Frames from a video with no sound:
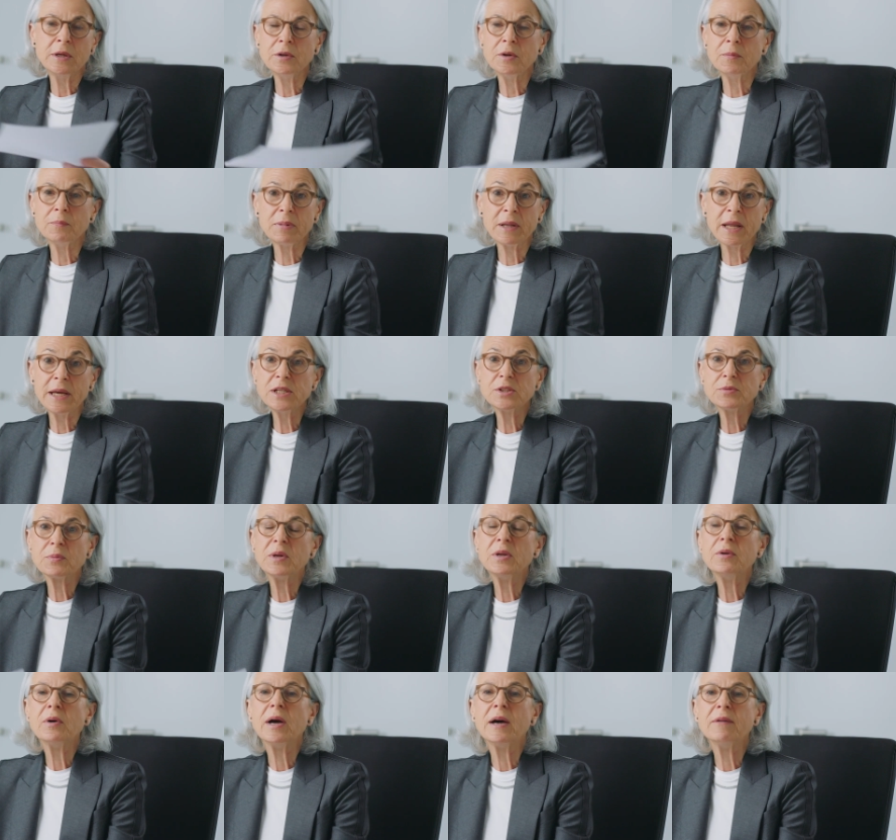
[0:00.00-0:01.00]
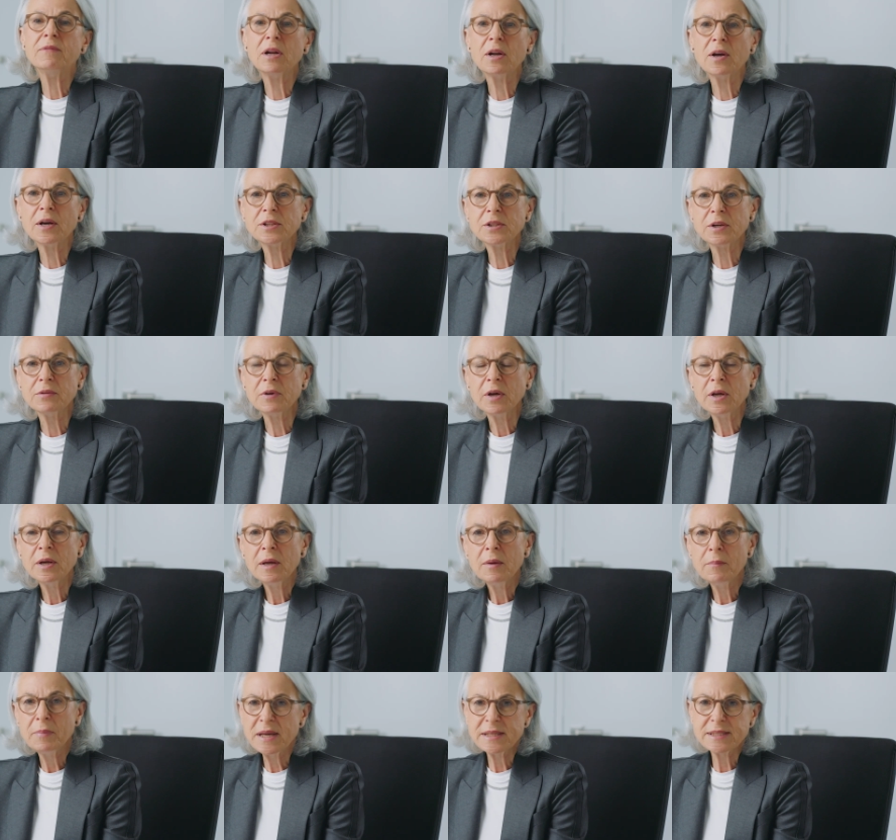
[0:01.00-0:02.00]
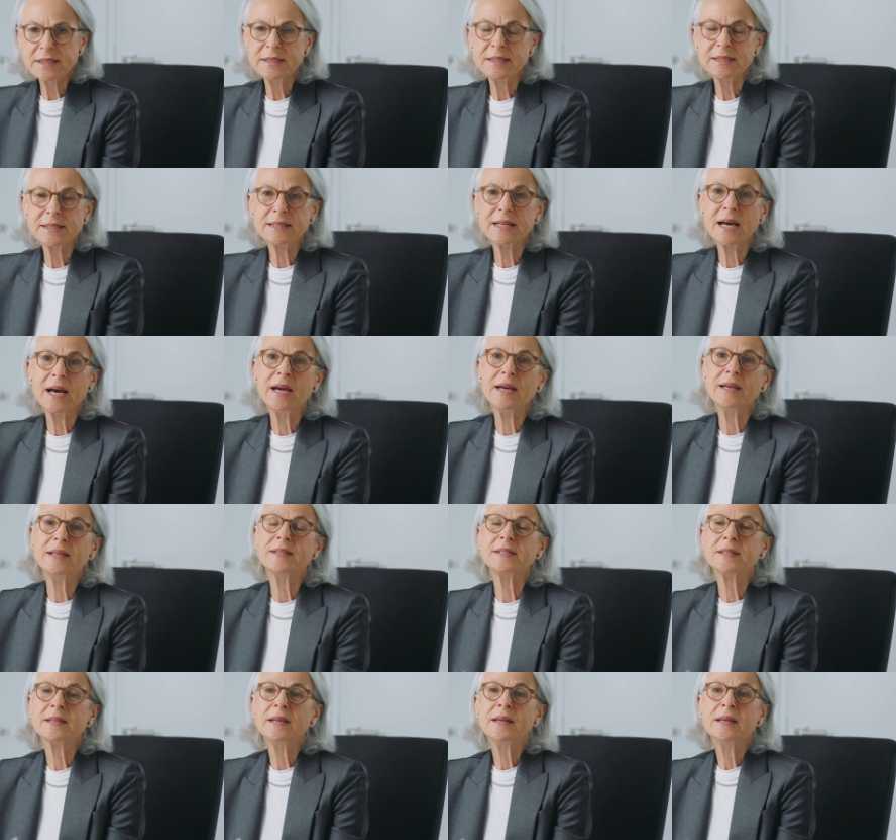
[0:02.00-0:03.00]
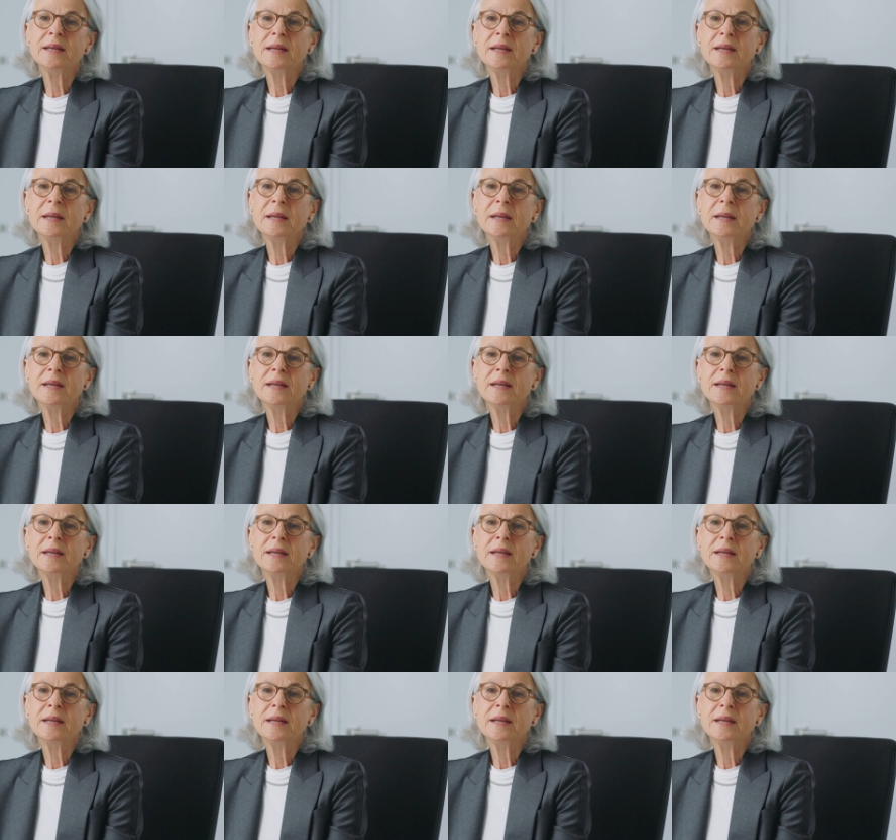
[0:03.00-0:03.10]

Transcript: in a place where you have a lot of pesticides